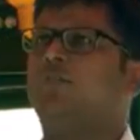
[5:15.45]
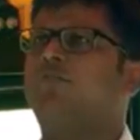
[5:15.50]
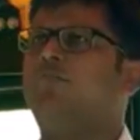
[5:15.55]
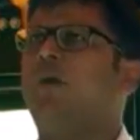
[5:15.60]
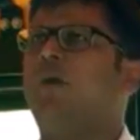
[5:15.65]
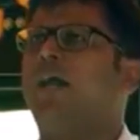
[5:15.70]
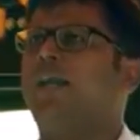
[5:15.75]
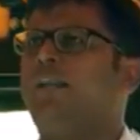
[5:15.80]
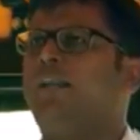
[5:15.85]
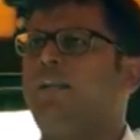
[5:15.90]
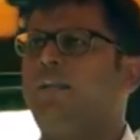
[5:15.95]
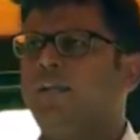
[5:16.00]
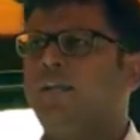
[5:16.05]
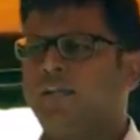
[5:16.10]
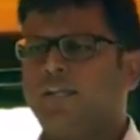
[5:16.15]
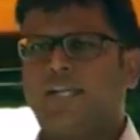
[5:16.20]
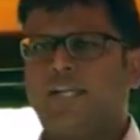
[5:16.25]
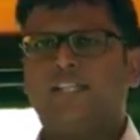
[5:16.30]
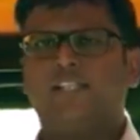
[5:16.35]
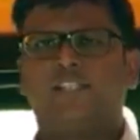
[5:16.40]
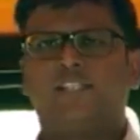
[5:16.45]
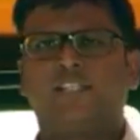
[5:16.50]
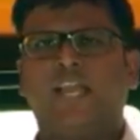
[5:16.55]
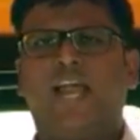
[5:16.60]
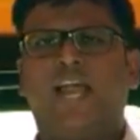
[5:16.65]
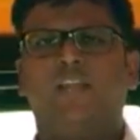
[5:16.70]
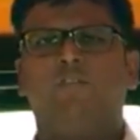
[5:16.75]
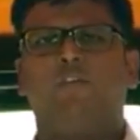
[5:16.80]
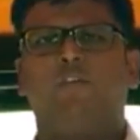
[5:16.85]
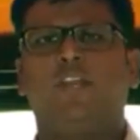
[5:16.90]
of mine can
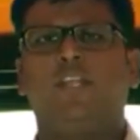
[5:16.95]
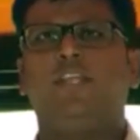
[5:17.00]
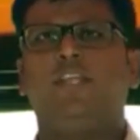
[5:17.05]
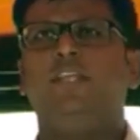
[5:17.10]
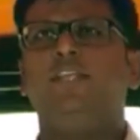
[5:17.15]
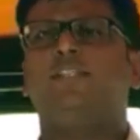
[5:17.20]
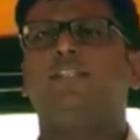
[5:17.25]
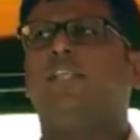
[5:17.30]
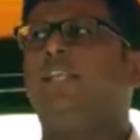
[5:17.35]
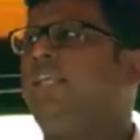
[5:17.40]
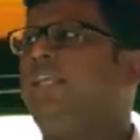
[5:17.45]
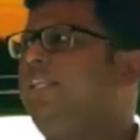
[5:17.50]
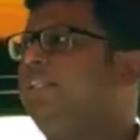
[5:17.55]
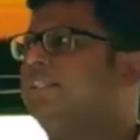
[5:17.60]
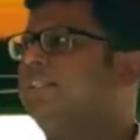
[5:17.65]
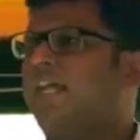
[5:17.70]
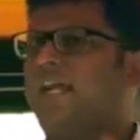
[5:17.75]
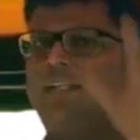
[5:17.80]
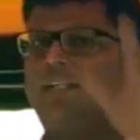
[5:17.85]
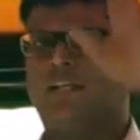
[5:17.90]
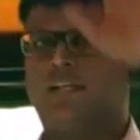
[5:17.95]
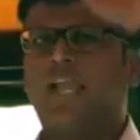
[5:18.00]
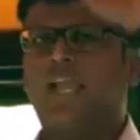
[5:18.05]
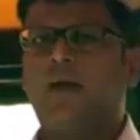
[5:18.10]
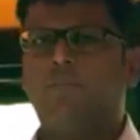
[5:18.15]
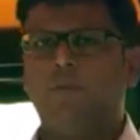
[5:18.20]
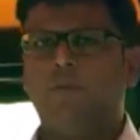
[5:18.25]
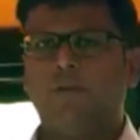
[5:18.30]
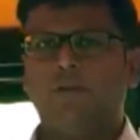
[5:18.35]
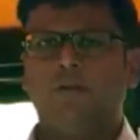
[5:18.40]
stand very easily inside the
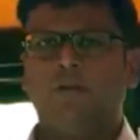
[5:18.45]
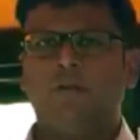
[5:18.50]
cabin.